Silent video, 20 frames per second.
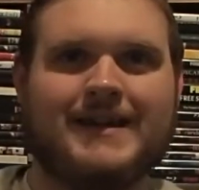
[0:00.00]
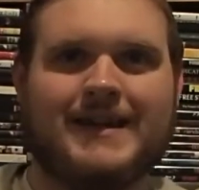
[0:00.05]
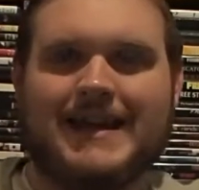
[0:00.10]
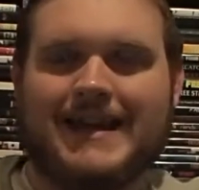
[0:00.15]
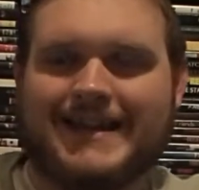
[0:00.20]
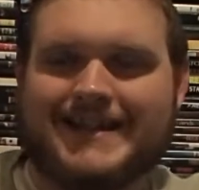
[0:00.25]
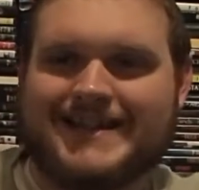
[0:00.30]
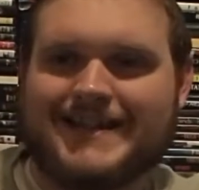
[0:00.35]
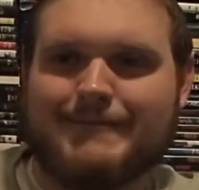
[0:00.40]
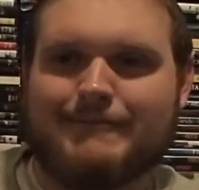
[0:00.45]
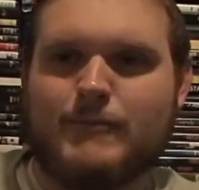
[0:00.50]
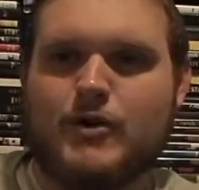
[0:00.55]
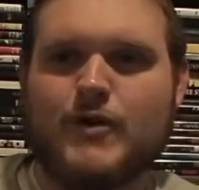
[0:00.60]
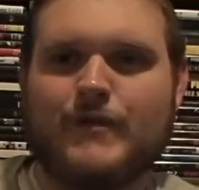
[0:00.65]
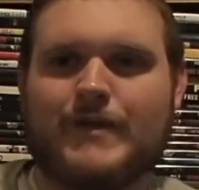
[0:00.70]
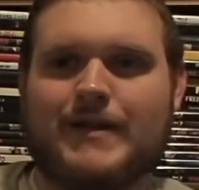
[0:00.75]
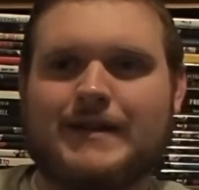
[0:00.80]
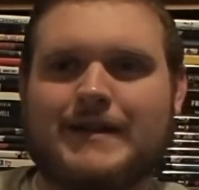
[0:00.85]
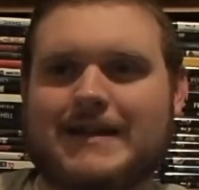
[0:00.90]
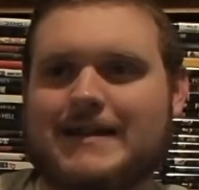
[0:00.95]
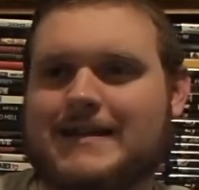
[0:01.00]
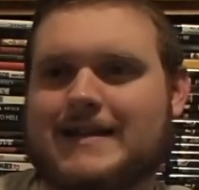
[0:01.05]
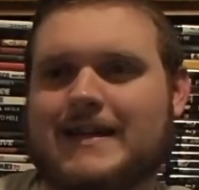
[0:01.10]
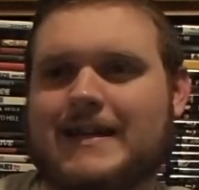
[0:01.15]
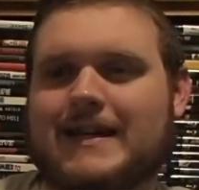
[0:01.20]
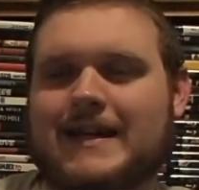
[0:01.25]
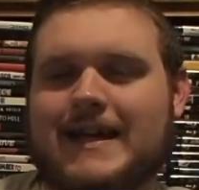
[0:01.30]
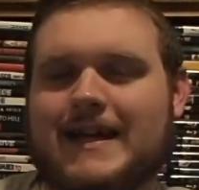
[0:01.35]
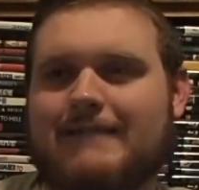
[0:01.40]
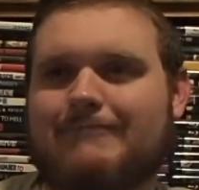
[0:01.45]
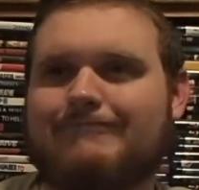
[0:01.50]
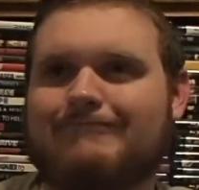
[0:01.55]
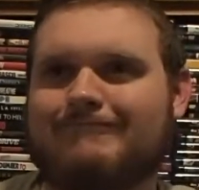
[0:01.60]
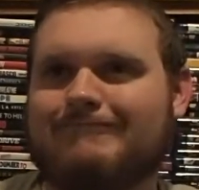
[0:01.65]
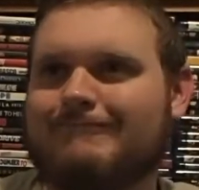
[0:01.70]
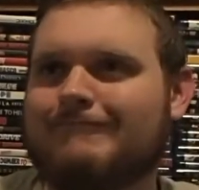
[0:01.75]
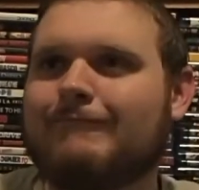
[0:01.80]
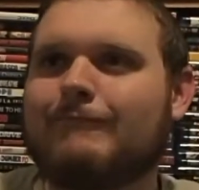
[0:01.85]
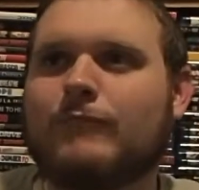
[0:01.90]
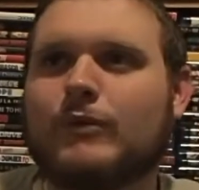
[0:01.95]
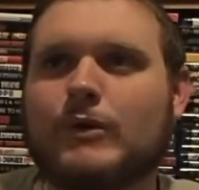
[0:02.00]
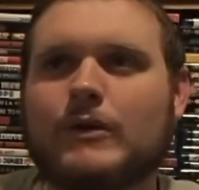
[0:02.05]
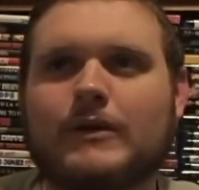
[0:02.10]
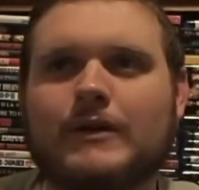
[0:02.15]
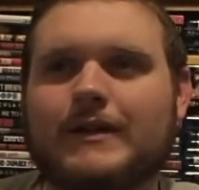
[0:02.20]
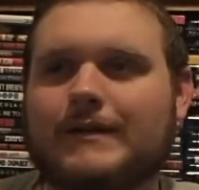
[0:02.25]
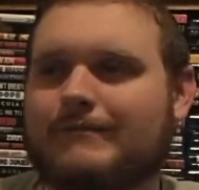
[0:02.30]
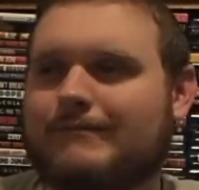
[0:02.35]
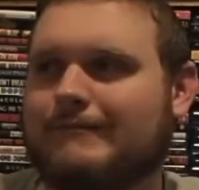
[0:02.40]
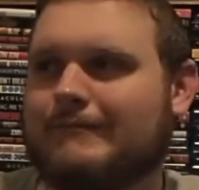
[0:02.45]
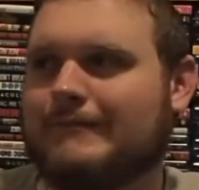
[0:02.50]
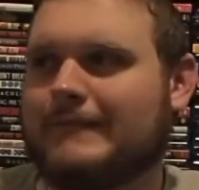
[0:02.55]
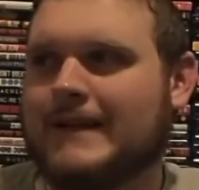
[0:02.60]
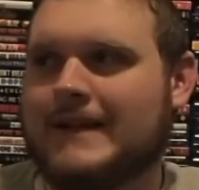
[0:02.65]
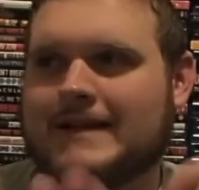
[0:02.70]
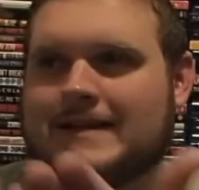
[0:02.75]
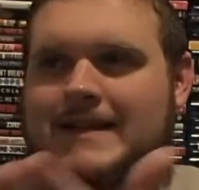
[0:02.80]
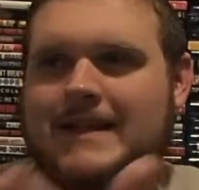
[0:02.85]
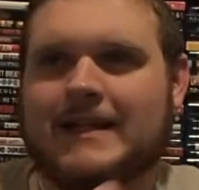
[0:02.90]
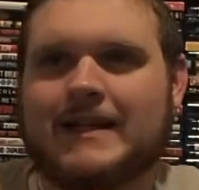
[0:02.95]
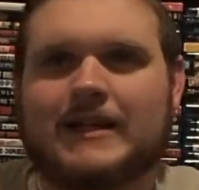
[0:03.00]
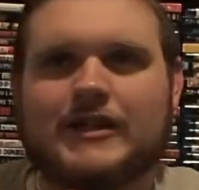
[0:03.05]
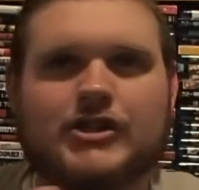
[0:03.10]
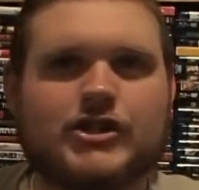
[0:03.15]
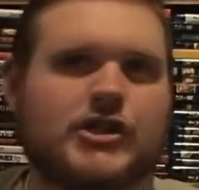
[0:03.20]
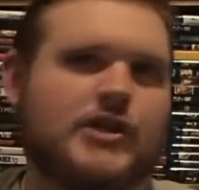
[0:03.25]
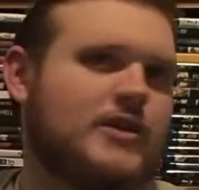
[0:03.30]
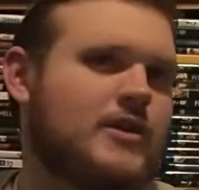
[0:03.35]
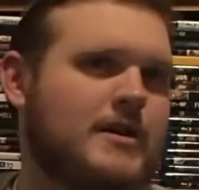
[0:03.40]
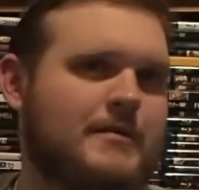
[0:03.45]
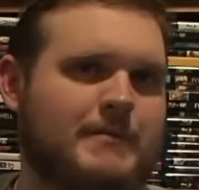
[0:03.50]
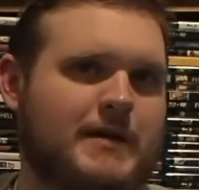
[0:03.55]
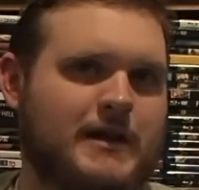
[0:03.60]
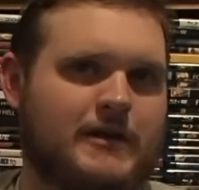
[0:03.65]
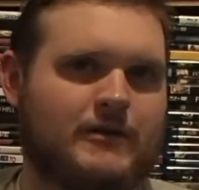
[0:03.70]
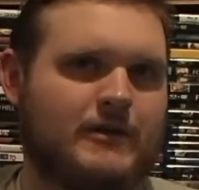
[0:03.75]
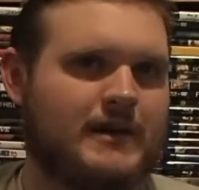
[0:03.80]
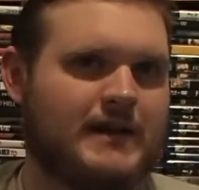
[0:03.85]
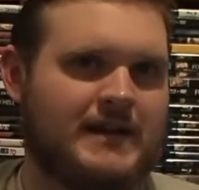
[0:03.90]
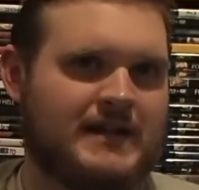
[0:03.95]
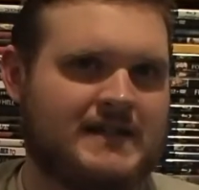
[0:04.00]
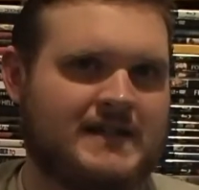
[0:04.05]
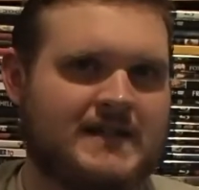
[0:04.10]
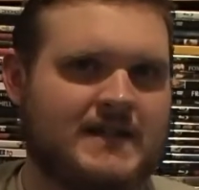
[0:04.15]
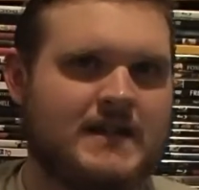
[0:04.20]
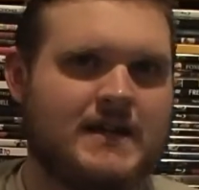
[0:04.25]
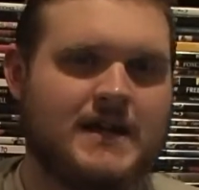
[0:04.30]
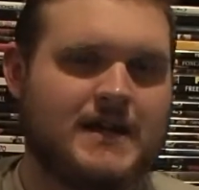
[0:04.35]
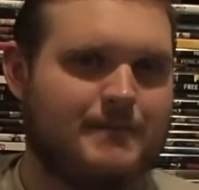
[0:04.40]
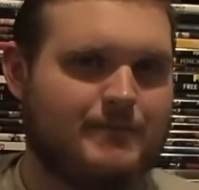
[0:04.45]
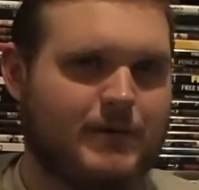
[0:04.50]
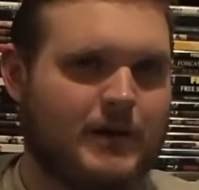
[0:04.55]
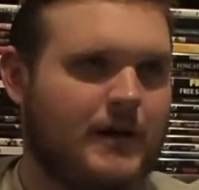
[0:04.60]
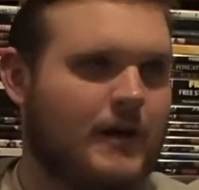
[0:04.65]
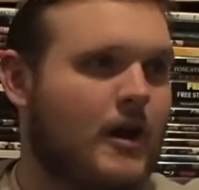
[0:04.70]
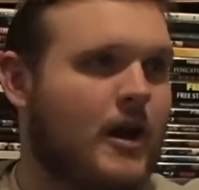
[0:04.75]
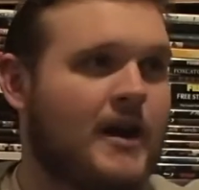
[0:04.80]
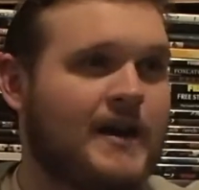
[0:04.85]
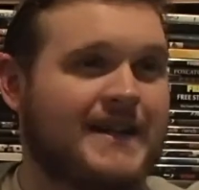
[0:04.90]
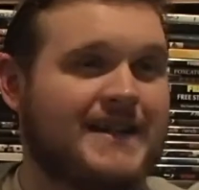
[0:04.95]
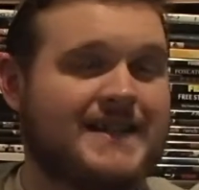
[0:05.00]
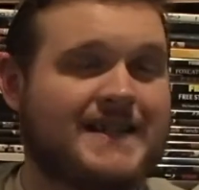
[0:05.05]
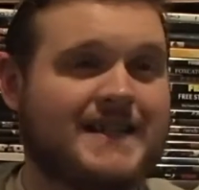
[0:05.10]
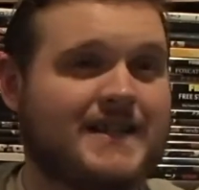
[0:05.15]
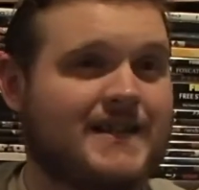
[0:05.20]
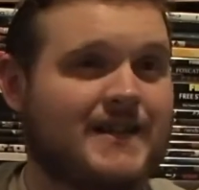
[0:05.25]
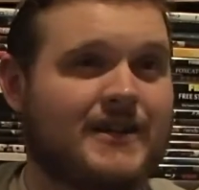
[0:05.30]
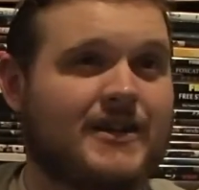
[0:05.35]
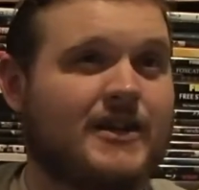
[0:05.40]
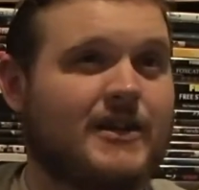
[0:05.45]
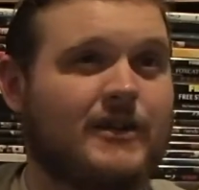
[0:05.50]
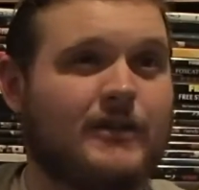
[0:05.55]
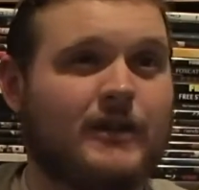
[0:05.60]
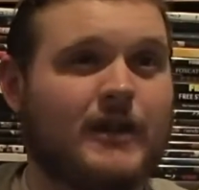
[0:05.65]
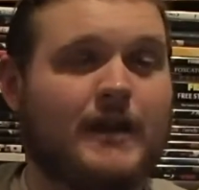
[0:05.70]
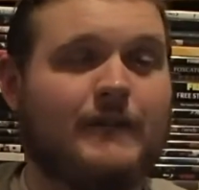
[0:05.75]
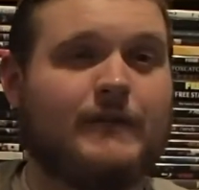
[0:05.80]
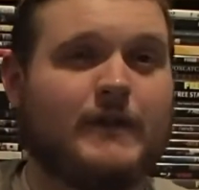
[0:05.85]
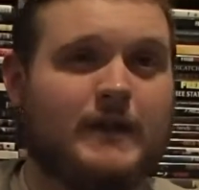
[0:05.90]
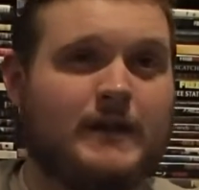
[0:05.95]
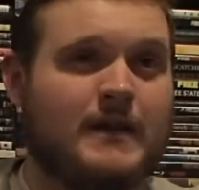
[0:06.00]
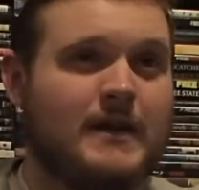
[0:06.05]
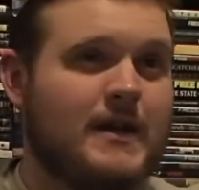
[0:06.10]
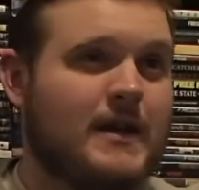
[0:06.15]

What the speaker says: It's a movie that's going to get shit on by critics. But audiences are going to love it.